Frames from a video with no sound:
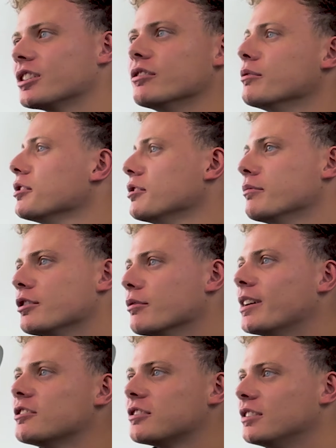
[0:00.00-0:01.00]
you
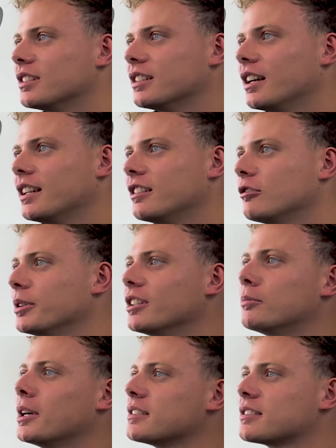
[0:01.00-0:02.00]
mentioned a little bit
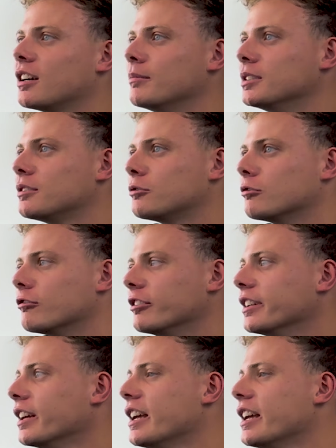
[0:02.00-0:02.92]
about Simon's story,